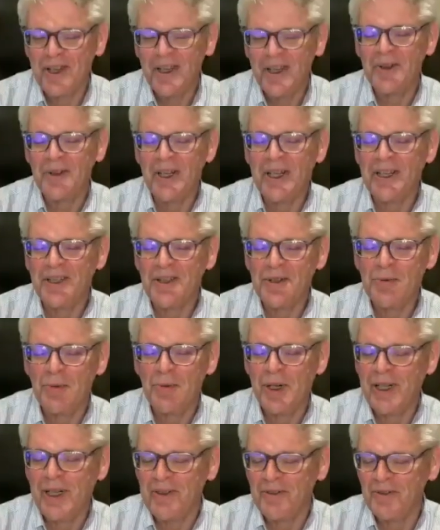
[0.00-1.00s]
quickly, Shuo,
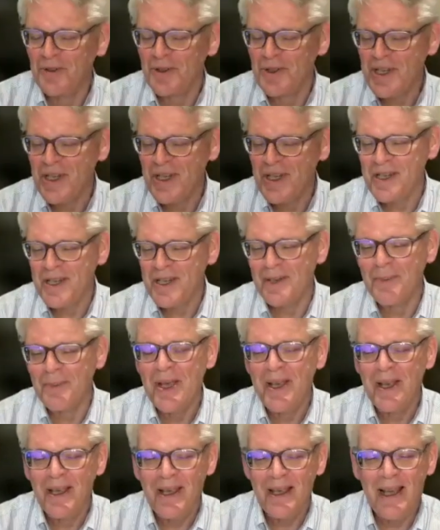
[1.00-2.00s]
on the first side?
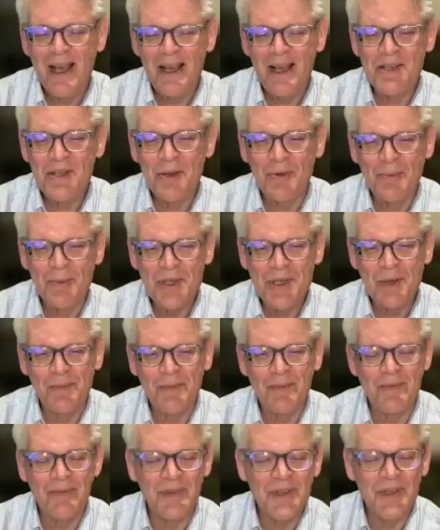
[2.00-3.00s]
Yeah. So yeah.
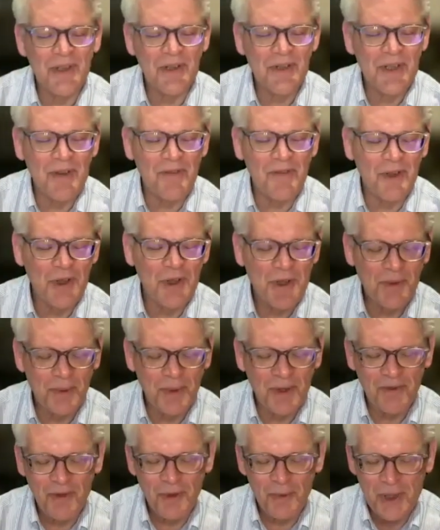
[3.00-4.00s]
Some folks will
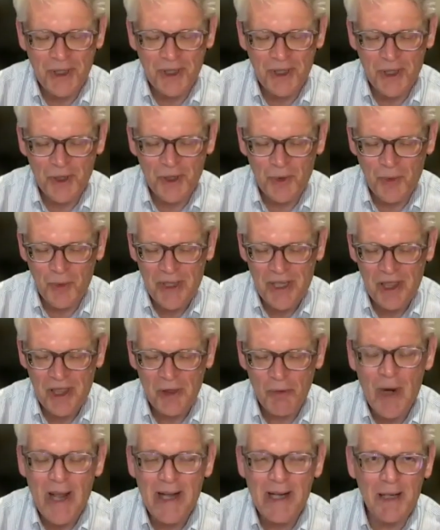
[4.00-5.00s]
be familiar with
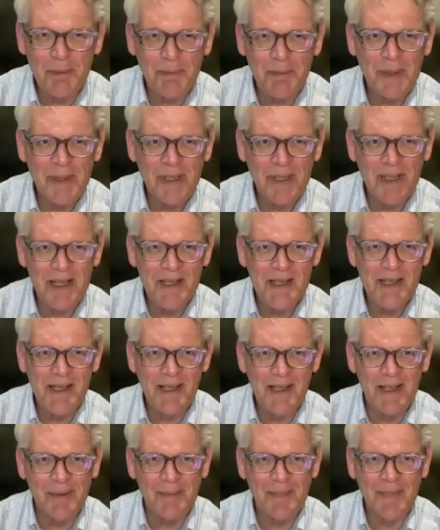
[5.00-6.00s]
thredUP. It's
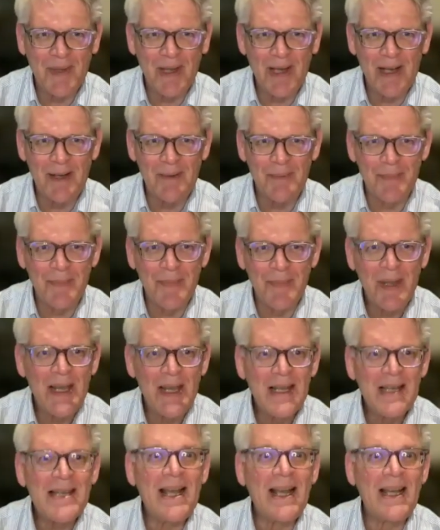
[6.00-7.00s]

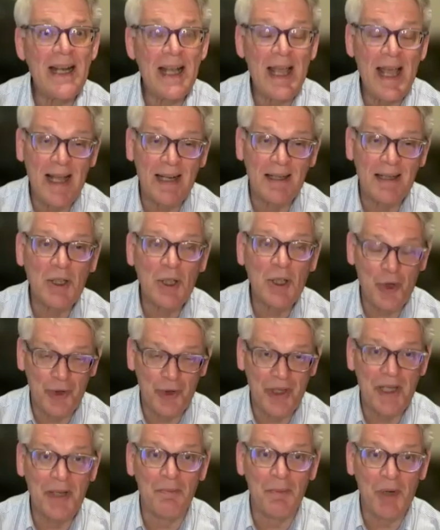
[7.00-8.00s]
secondhand
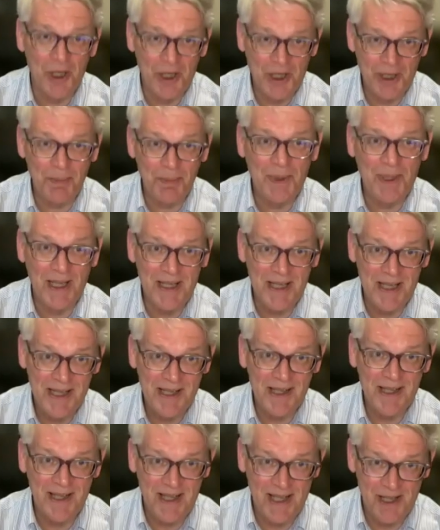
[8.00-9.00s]
clothing
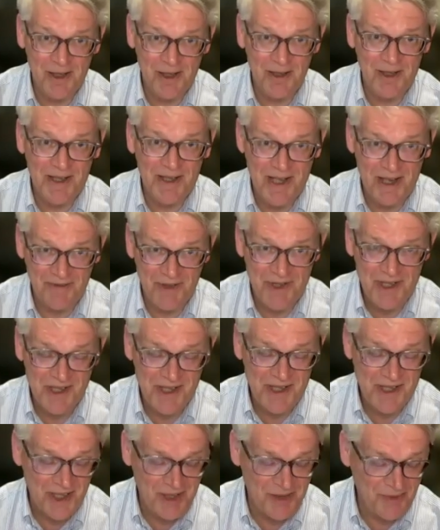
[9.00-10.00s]
marketplace there in San
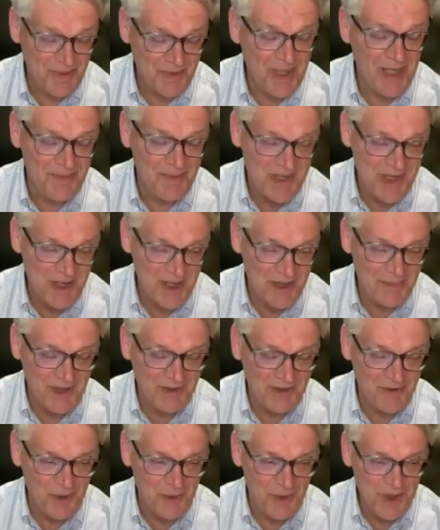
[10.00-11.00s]
Francisco, started by
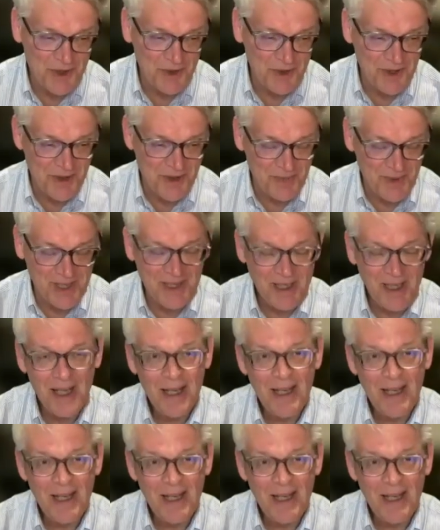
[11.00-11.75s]
former students of mine.